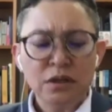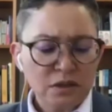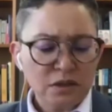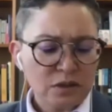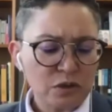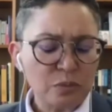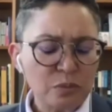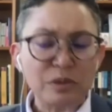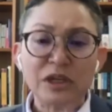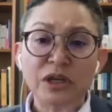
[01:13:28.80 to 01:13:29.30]

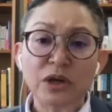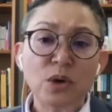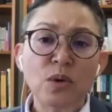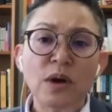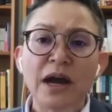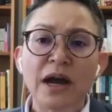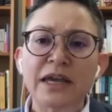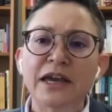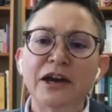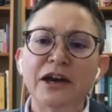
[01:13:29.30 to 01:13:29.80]
be who
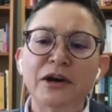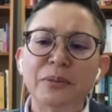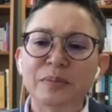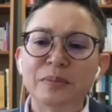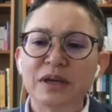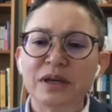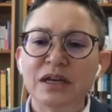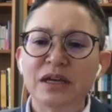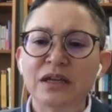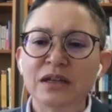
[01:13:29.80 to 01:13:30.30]
I
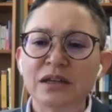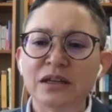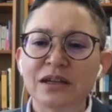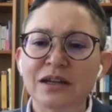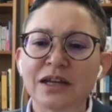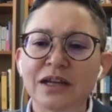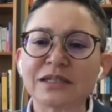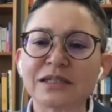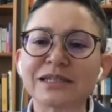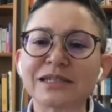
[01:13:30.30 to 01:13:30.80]
am
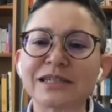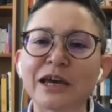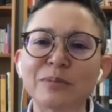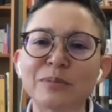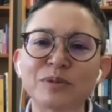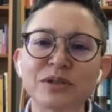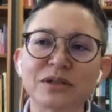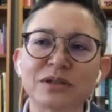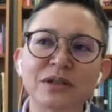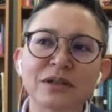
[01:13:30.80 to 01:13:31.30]
and
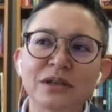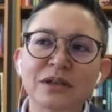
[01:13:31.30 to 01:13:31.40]
accept